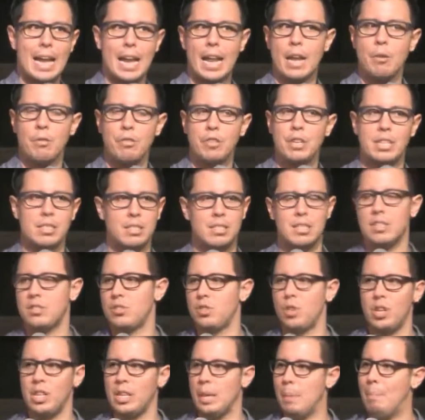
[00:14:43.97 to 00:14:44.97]
I don't think it's
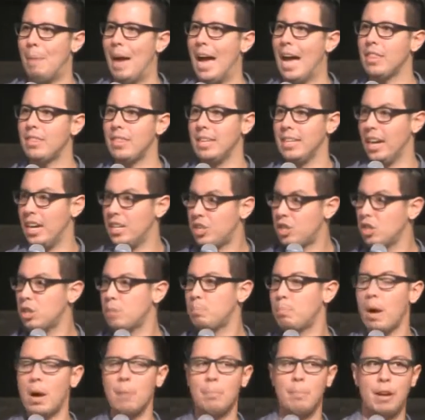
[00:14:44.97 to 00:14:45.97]
necessarily a bad thing. I just
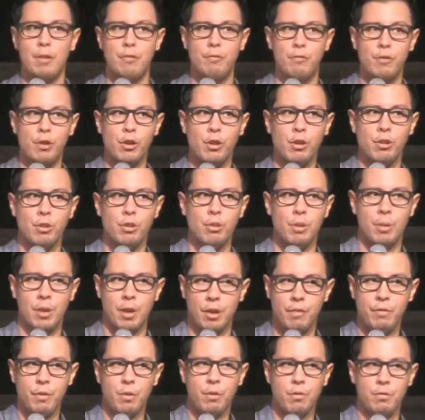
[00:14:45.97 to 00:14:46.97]
bought my phone, a
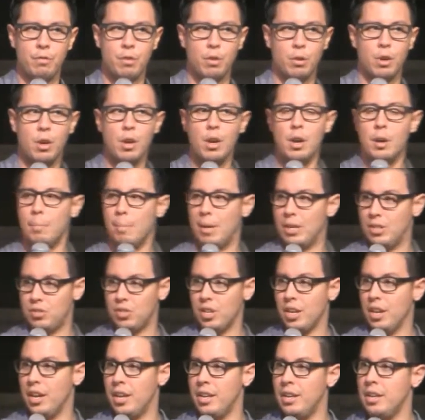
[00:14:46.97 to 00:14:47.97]
phone for my
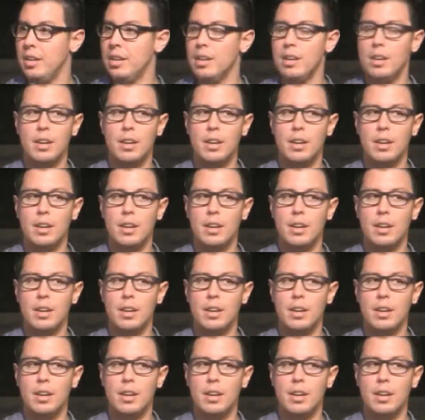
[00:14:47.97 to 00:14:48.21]
son.